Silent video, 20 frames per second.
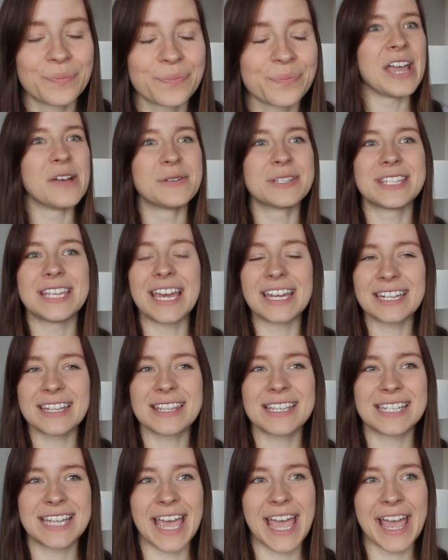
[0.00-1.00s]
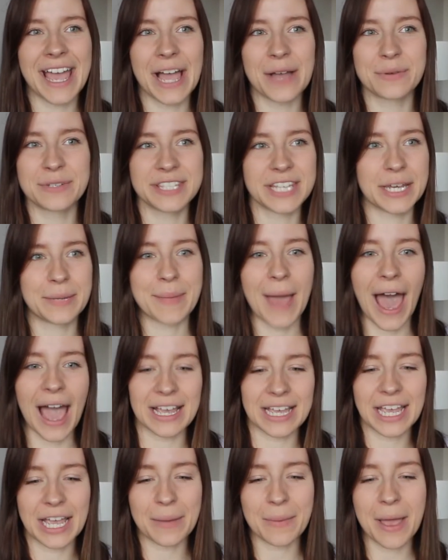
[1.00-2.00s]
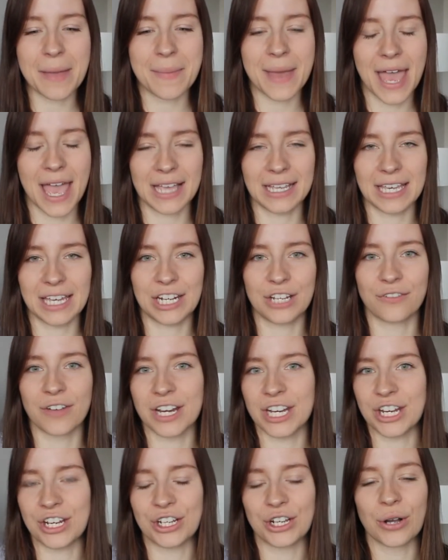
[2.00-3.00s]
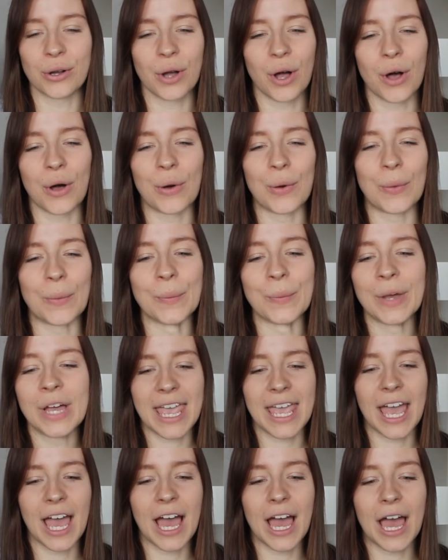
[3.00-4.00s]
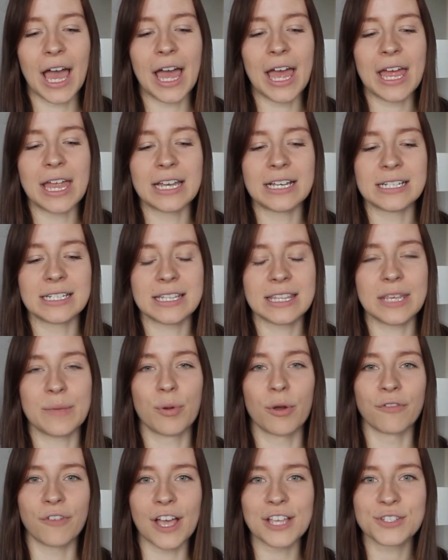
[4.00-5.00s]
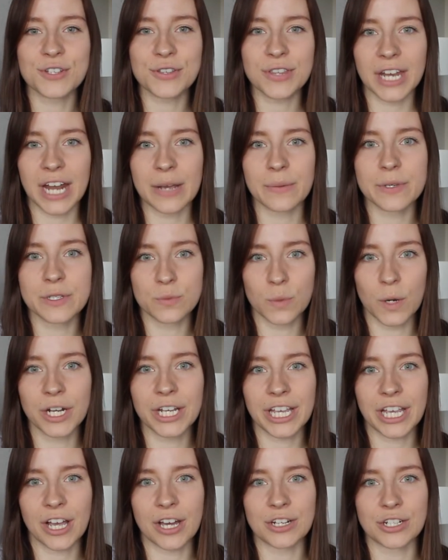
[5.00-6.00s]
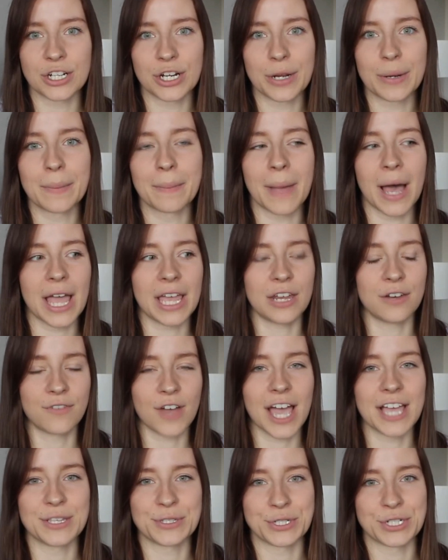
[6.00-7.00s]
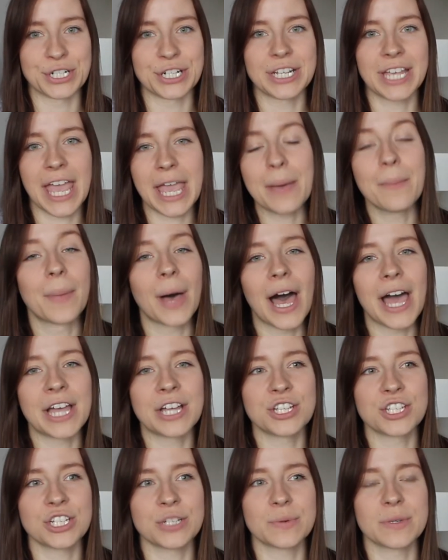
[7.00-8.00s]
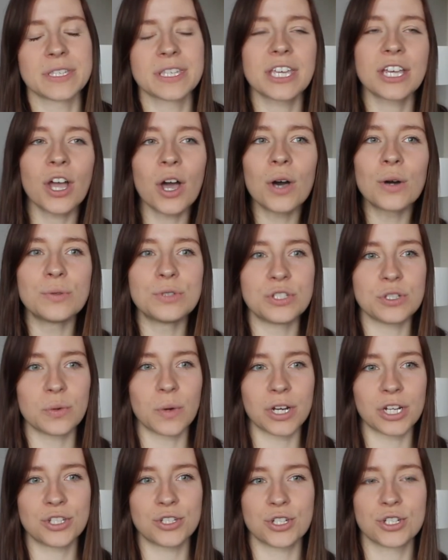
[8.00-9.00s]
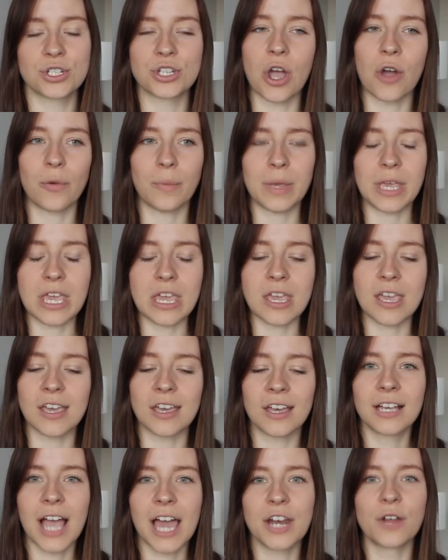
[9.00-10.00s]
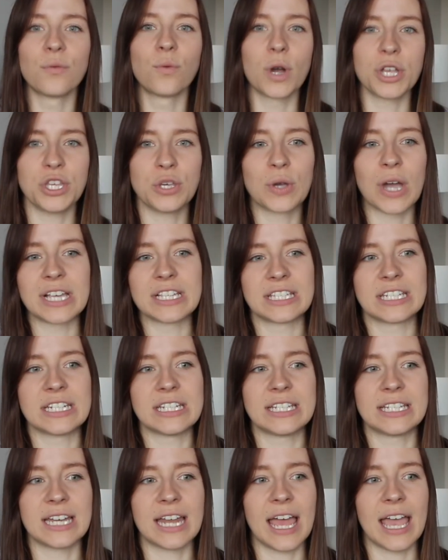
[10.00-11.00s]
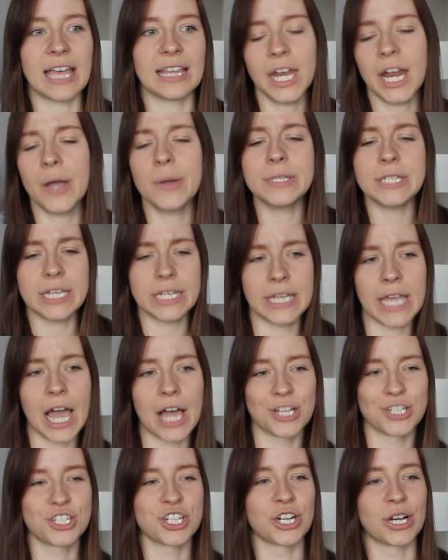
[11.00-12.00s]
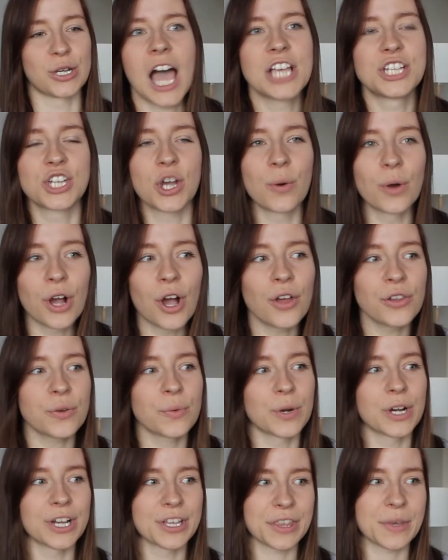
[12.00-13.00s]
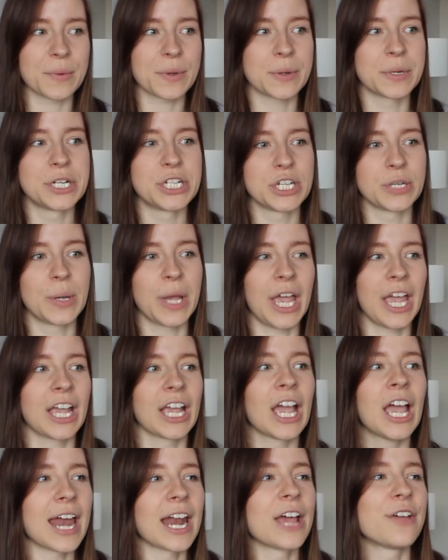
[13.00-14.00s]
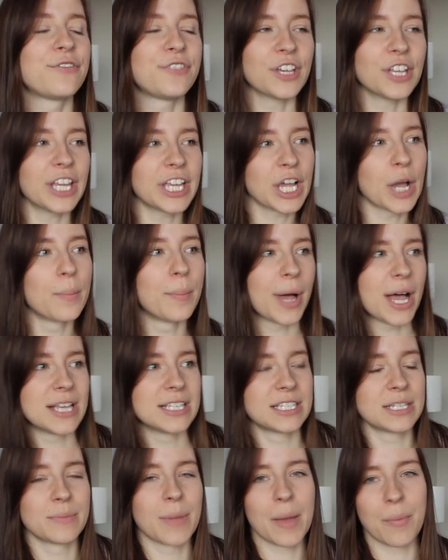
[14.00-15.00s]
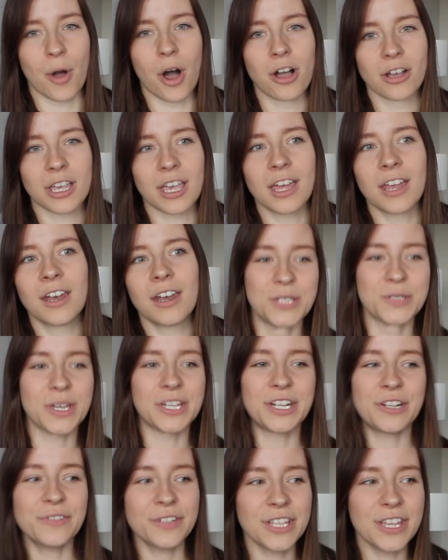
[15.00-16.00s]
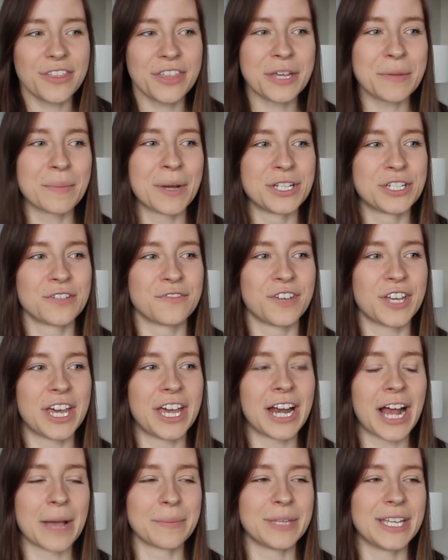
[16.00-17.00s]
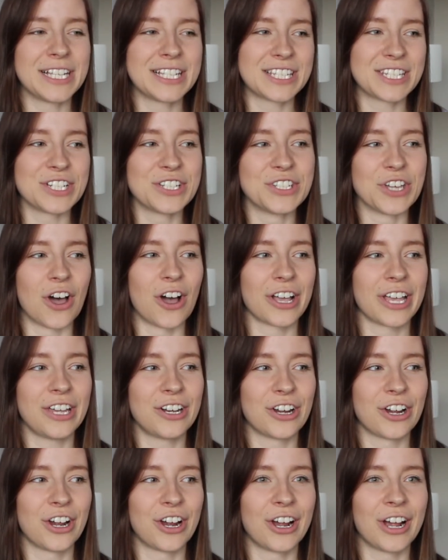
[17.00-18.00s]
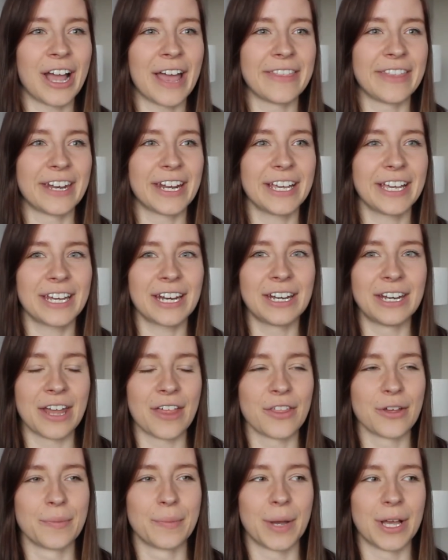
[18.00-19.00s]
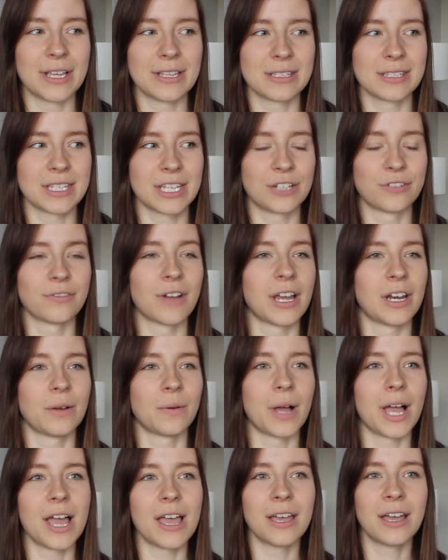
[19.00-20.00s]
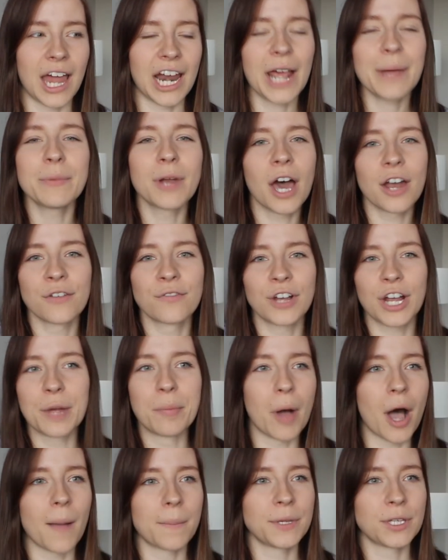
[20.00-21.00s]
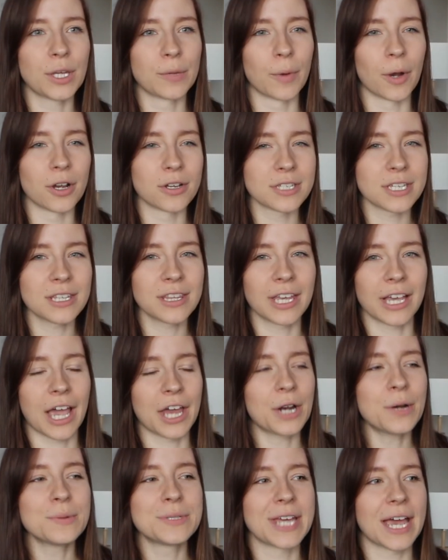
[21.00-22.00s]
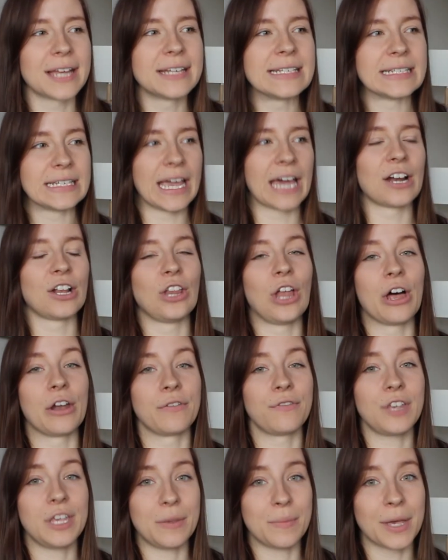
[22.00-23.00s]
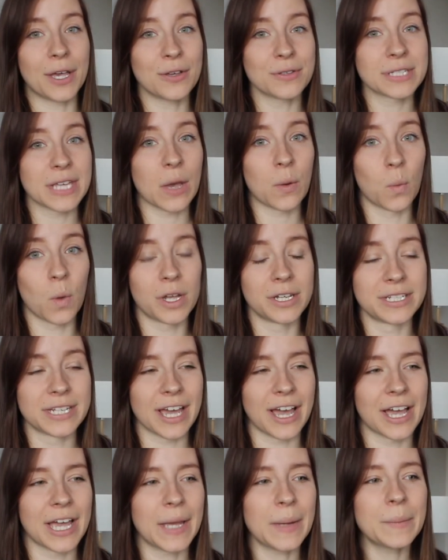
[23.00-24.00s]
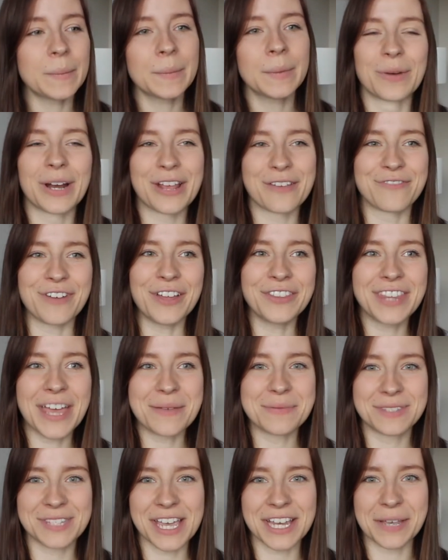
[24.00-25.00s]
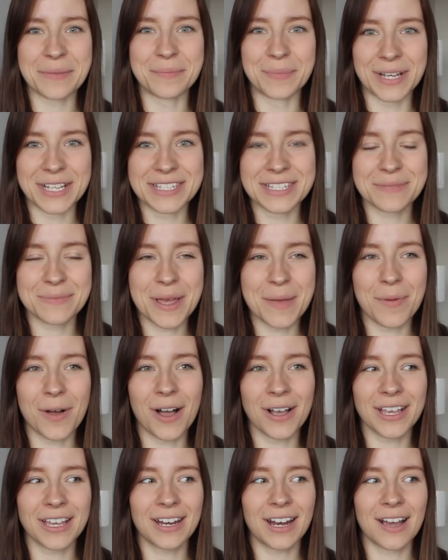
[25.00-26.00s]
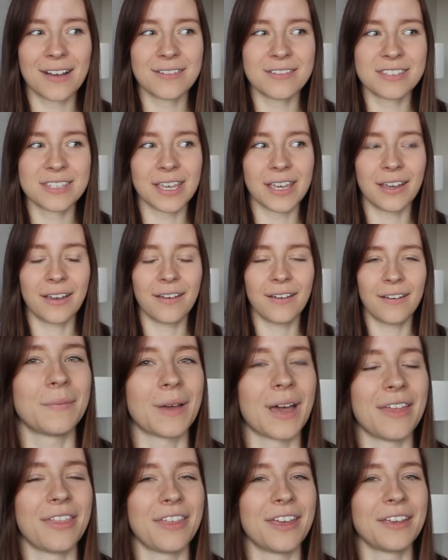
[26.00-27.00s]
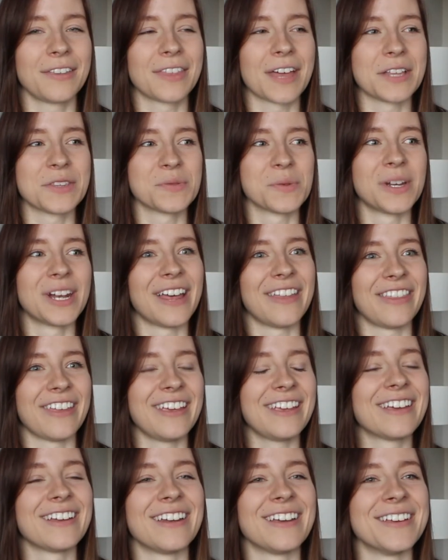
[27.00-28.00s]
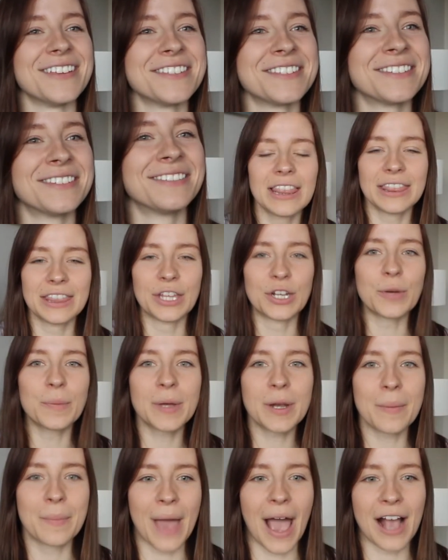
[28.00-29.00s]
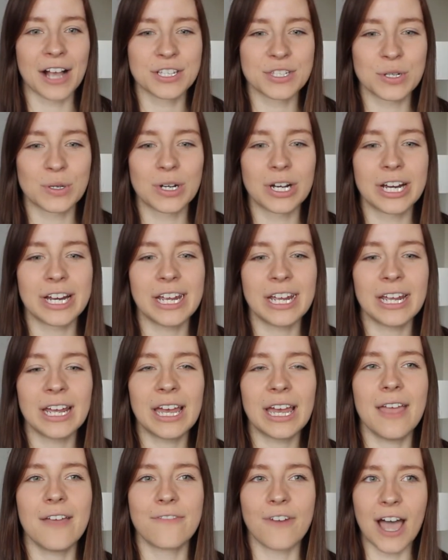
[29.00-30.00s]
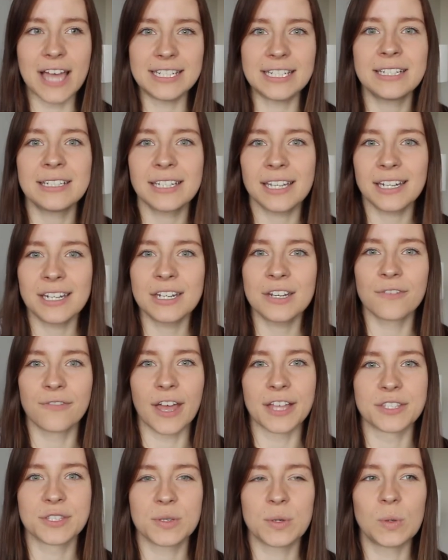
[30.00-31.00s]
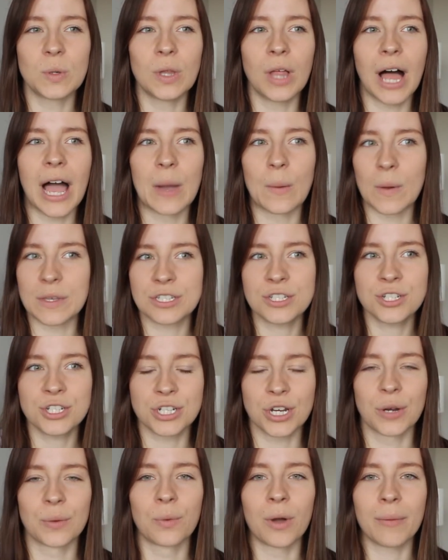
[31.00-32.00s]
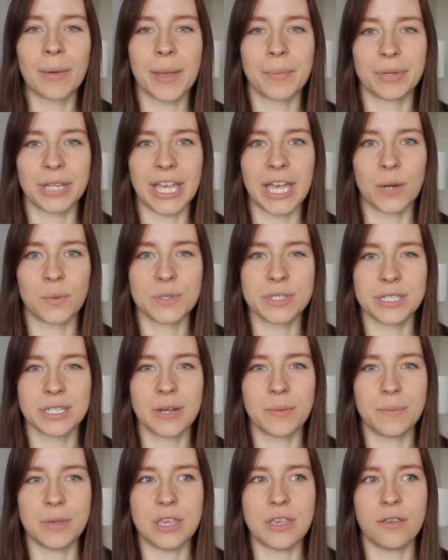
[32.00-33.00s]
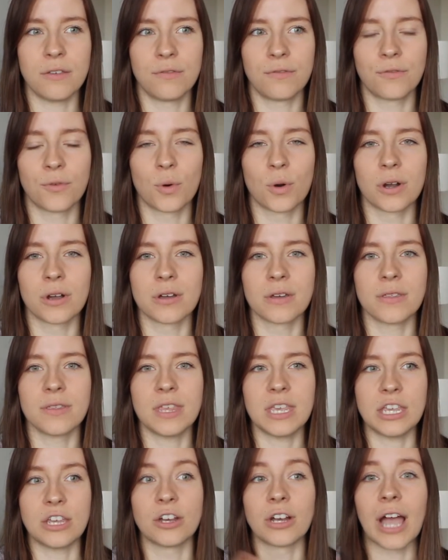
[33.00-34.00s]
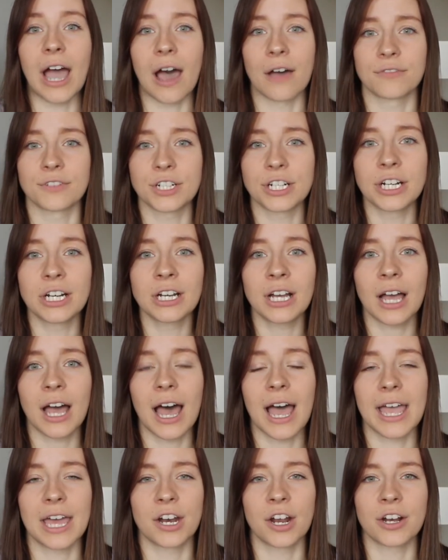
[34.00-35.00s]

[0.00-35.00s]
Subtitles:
It was the end of the day, I was like packing up my bag, getting ready to go home, and the professor that I was working under, my advisor, came by and she was like, oh, do you want to just show me kind of what you guys did today? And I was like, yeah, sure. I show her all the work that we were doing, and I feel like a buzz in my pocket. So I didn't really think much of it, I'm like still talking to her, and then I get another buzz like right away. And I'm not a very popular person, like I don't tend to get a lot of emails at one time. When I felt that second buzz in my pocket, I was like, I think that's what I think it is. Little bit of backstory. If I didn't get into vet school, I wasn't sure what my plan was gonna be for the year after. I had